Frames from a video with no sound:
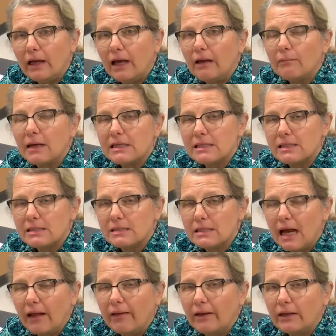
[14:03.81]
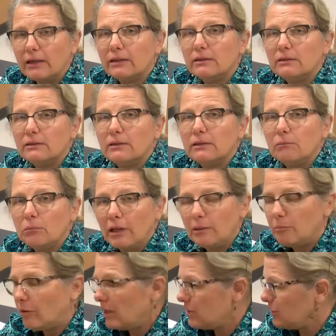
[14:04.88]
and my systolic
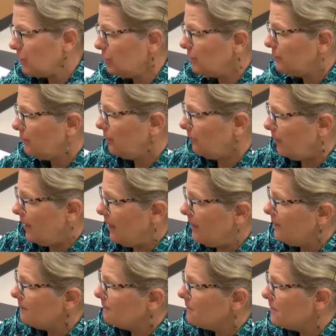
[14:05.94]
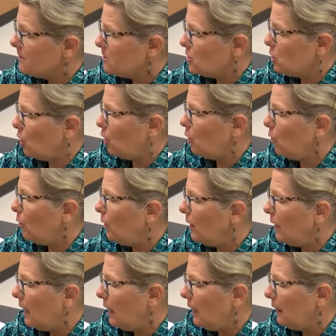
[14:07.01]
blood pressure. Okay? So
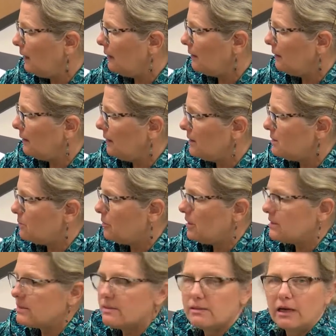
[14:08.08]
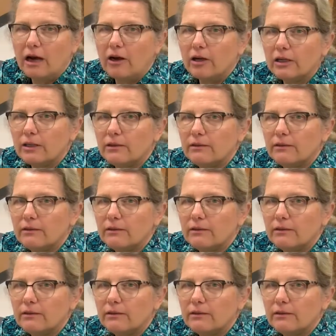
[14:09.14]
let's press start.